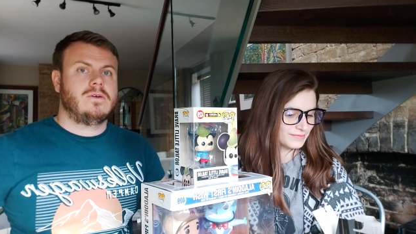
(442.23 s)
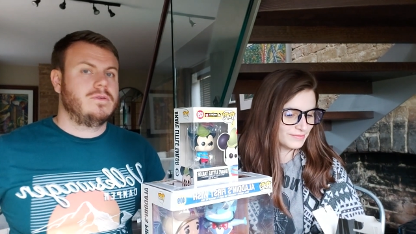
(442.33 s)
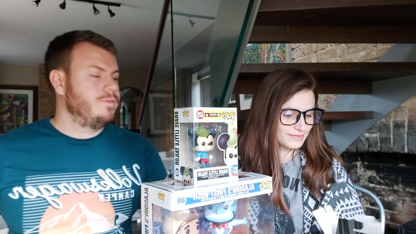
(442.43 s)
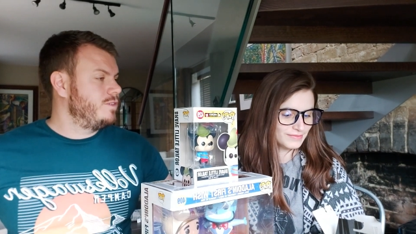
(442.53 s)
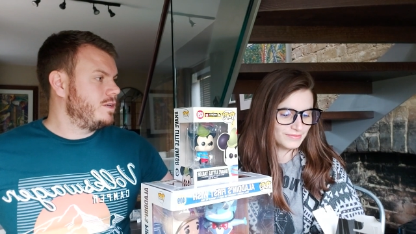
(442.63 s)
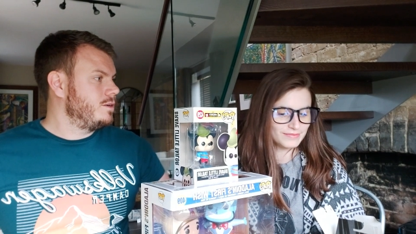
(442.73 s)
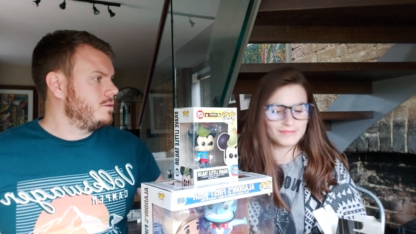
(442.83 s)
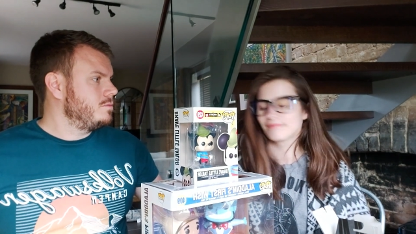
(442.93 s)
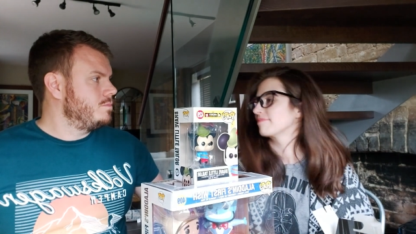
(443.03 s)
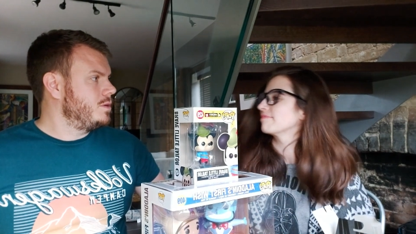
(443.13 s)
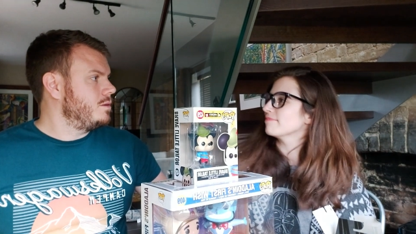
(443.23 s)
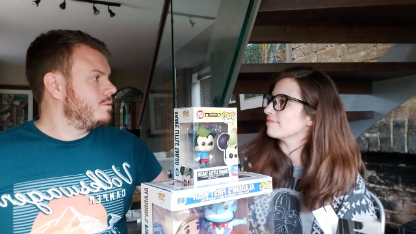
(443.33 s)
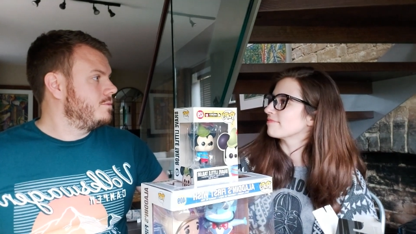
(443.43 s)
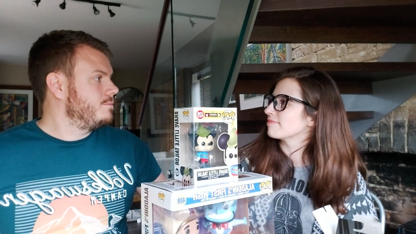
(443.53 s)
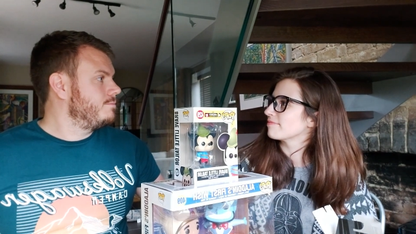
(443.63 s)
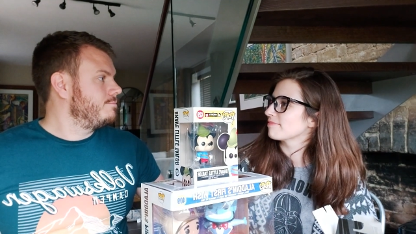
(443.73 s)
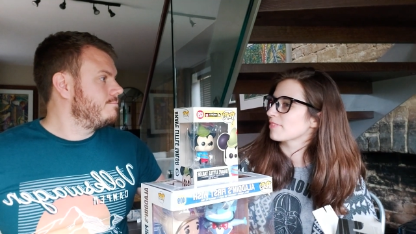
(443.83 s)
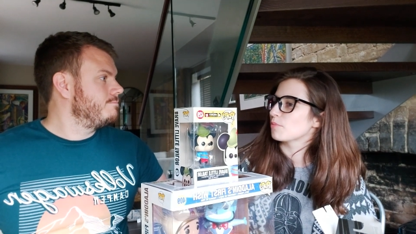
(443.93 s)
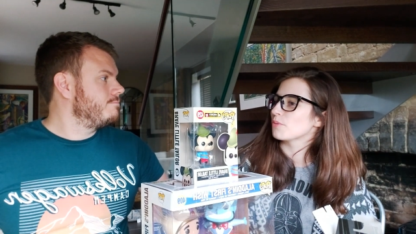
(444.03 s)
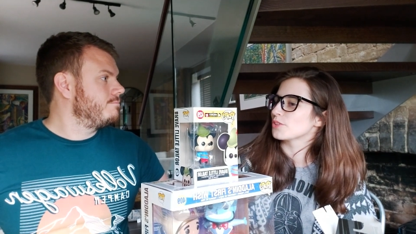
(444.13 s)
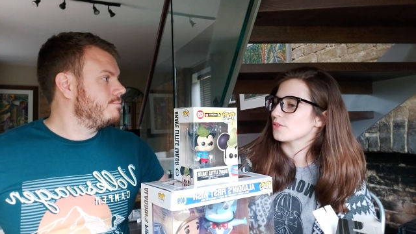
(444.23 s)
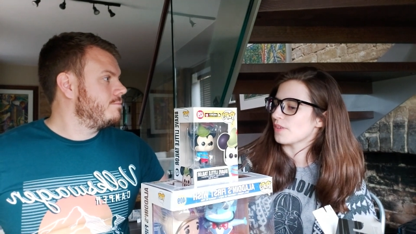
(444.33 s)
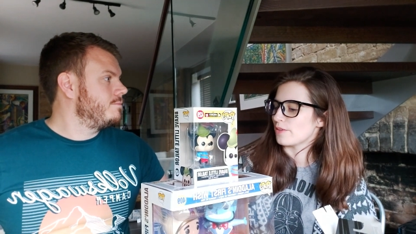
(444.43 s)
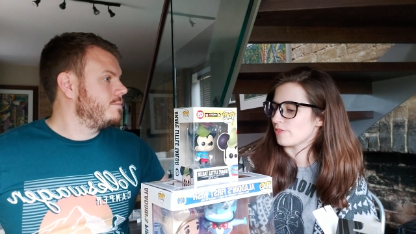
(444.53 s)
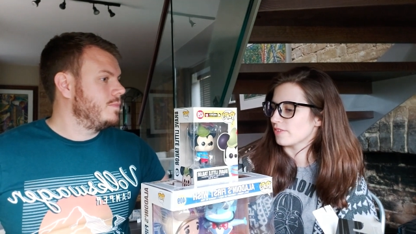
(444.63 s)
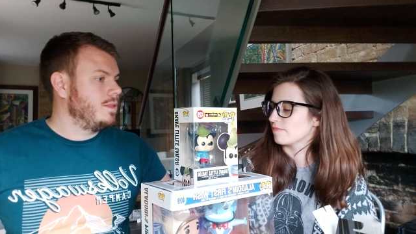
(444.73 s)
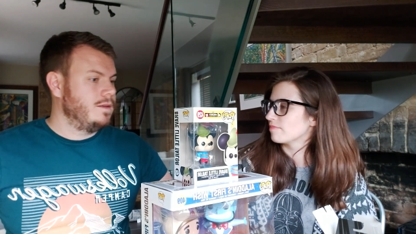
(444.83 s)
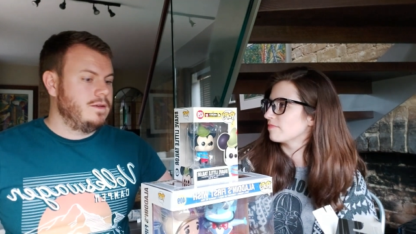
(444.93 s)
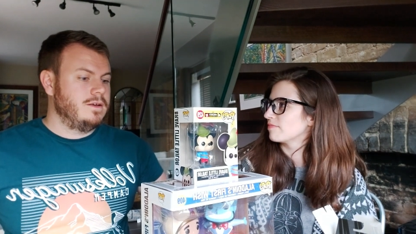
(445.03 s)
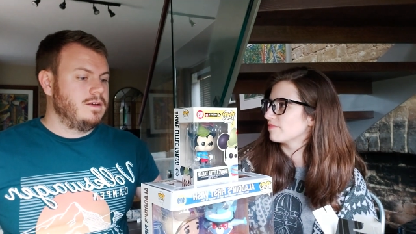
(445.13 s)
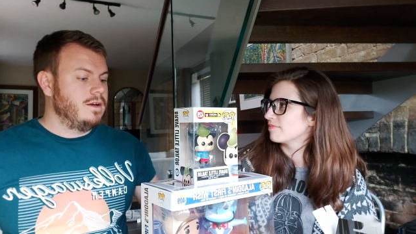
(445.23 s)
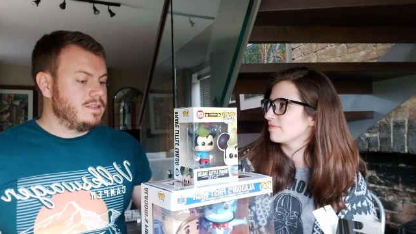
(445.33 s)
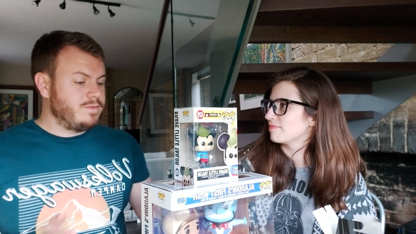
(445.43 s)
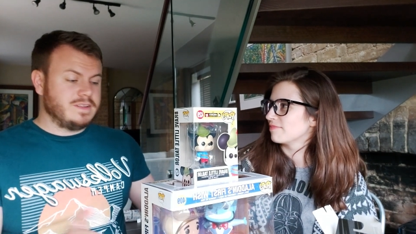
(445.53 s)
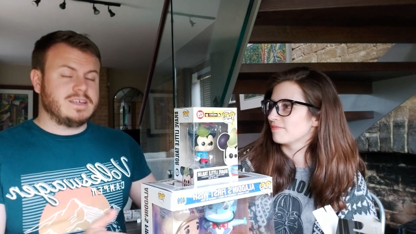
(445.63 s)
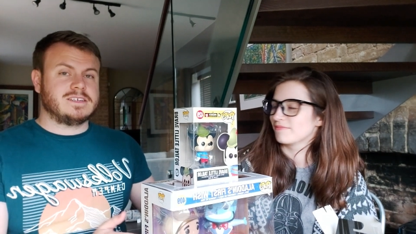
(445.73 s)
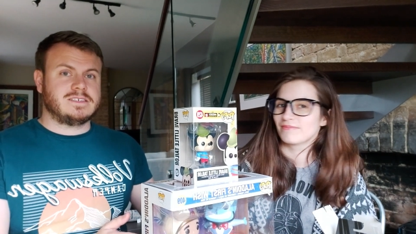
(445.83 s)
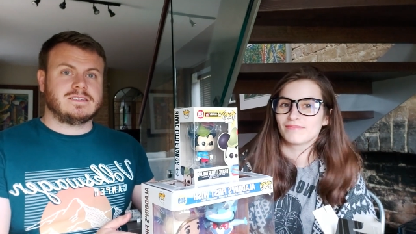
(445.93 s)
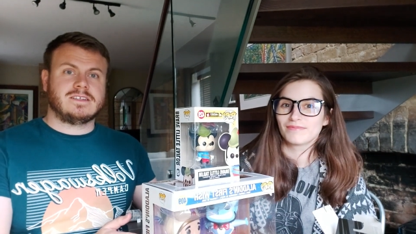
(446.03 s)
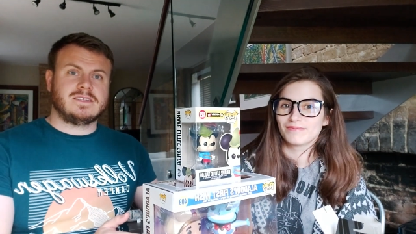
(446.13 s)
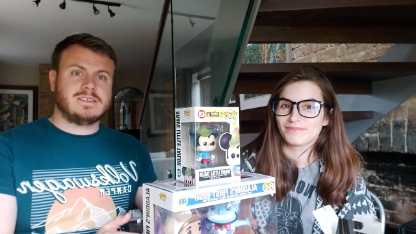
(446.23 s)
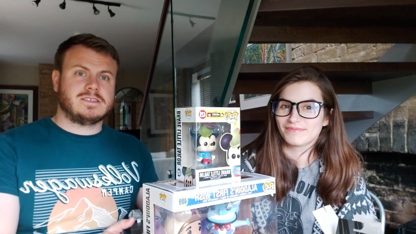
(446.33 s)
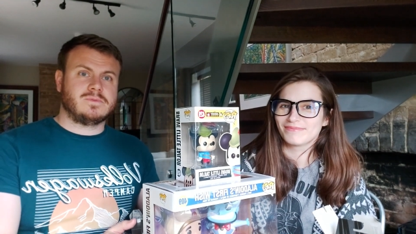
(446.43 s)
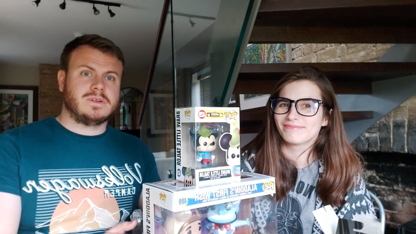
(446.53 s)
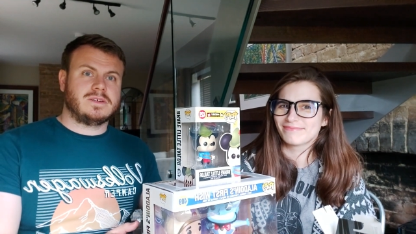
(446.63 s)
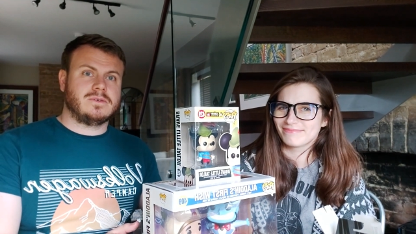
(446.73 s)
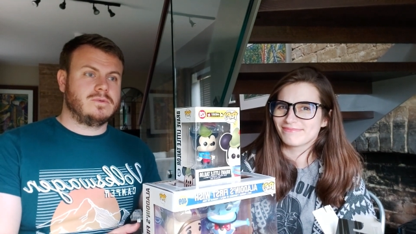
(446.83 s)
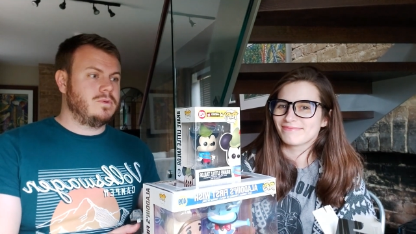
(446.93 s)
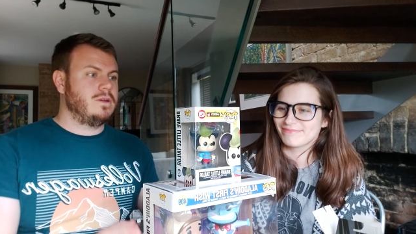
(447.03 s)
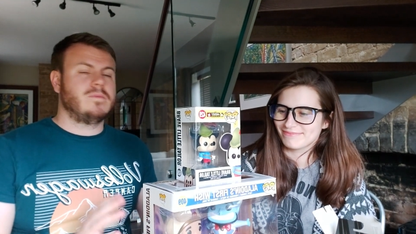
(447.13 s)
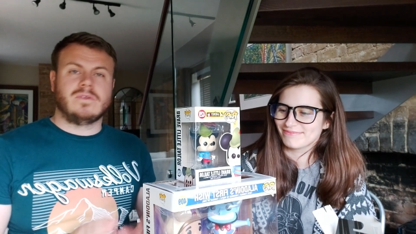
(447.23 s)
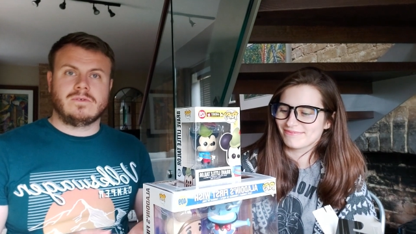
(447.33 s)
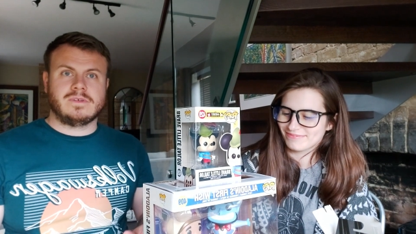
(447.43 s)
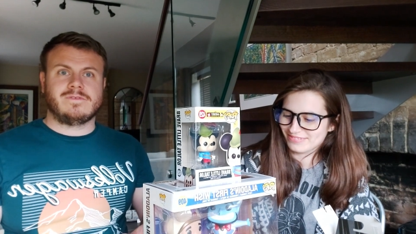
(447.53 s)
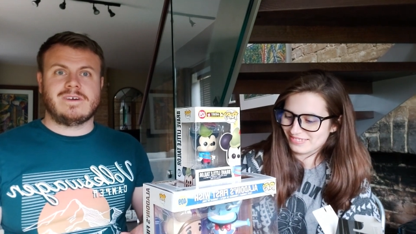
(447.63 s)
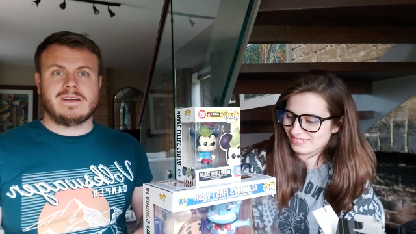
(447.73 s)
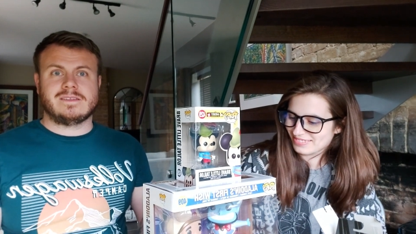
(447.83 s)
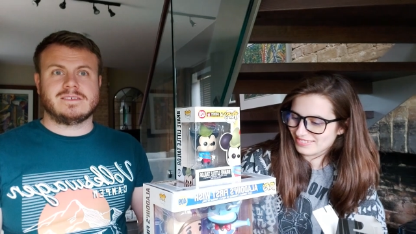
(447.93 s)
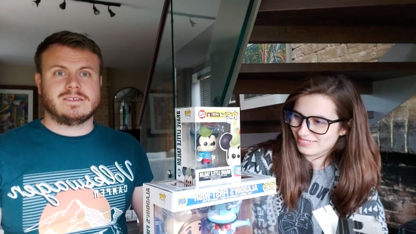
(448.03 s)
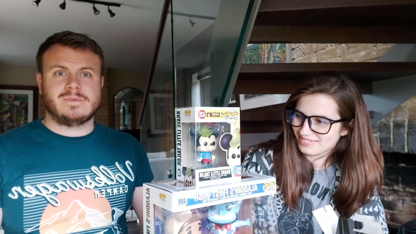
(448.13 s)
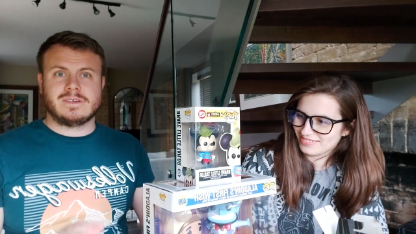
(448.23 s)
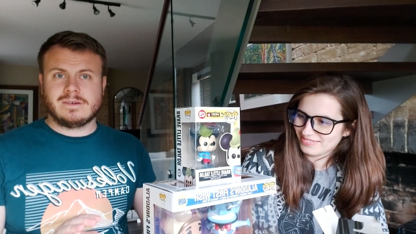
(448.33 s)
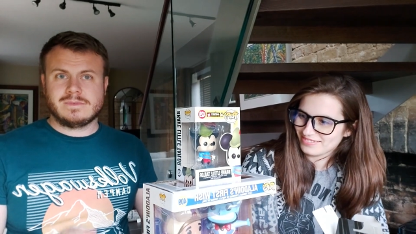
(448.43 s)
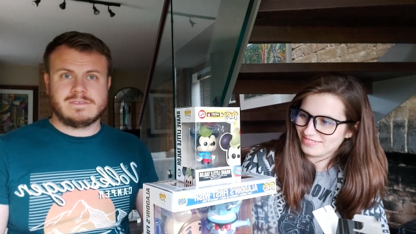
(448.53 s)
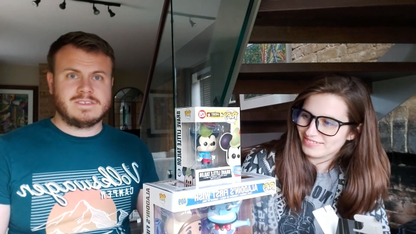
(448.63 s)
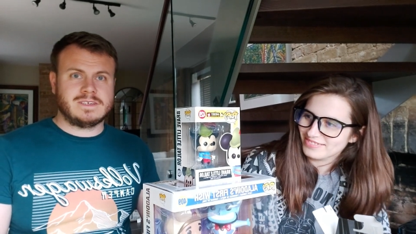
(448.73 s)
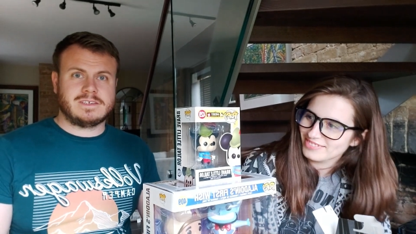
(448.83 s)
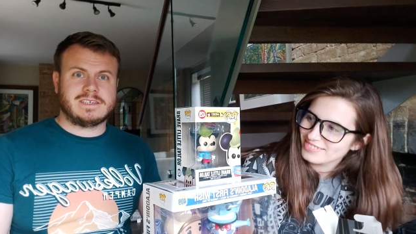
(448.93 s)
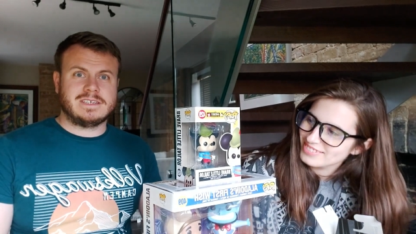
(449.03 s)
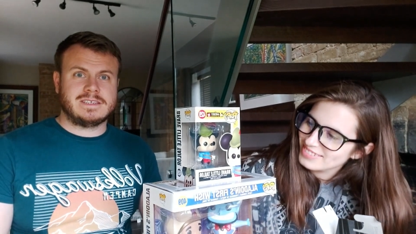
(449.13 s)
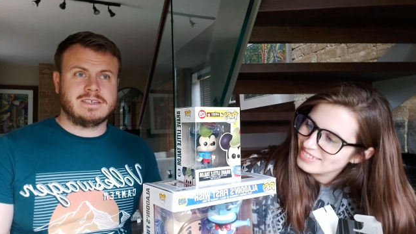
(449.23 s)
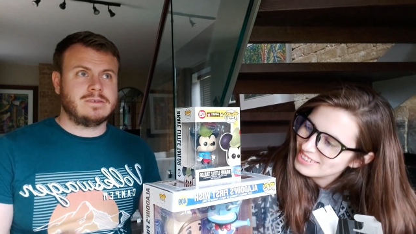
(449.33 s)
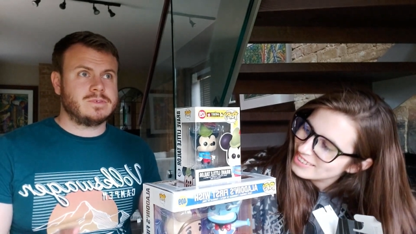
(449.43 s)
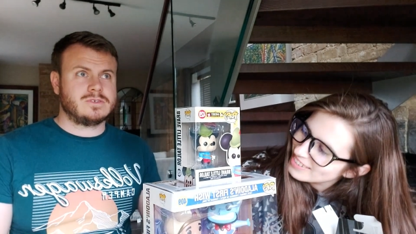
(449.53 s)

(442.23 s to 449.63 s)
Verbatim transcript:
Speaker 1: on the video Mm.
Speaker 2: What was your favourite?
Speaker 1: definitely this. I think this is really cool, and I'm not normally a fan of Disney. When it comes to things like Disney, I'm a